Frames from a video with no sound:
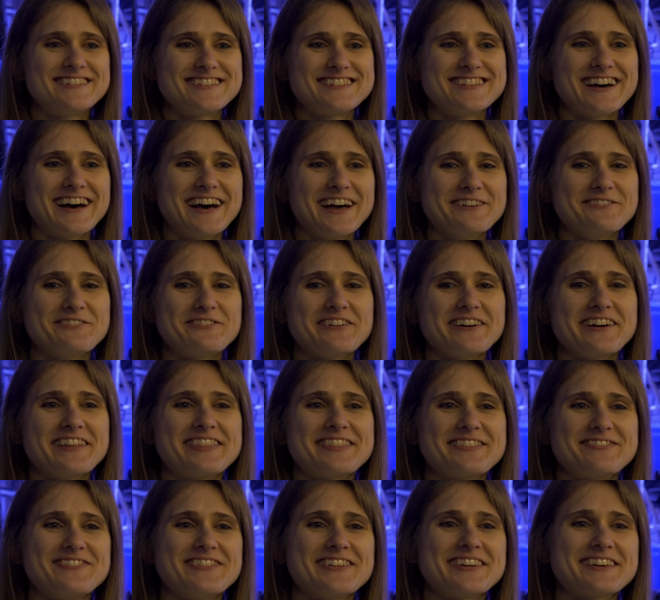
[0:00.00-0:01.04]
dive
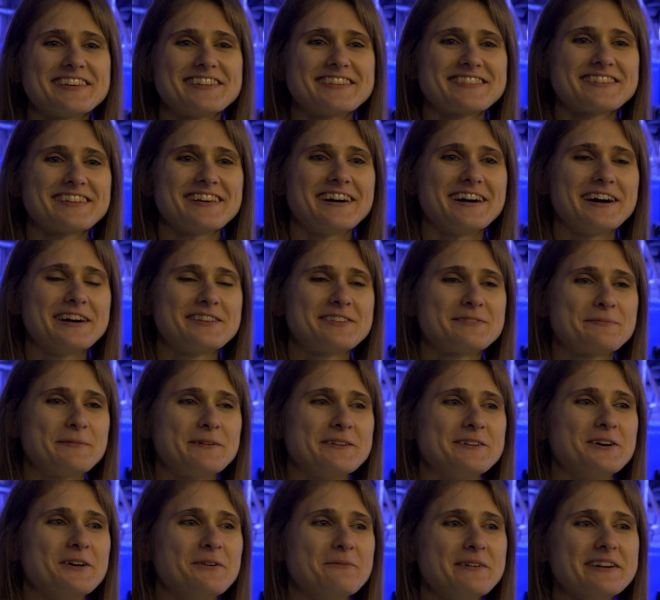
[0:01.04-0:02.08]
with because I
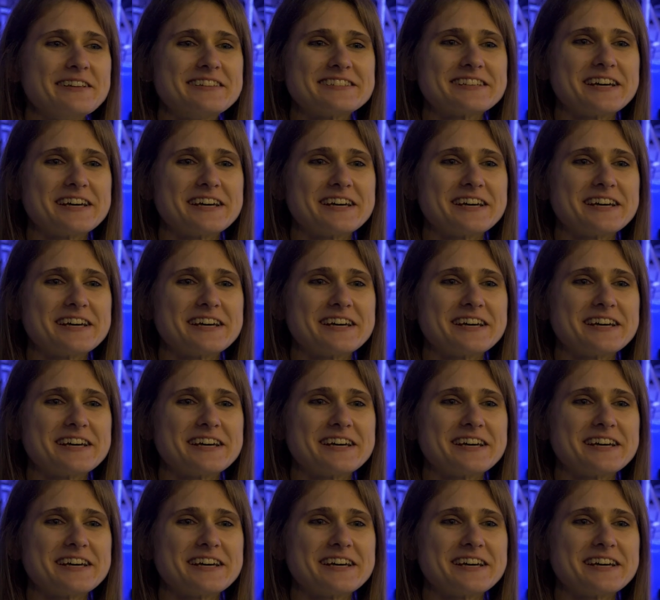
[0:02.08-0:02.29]
spend all my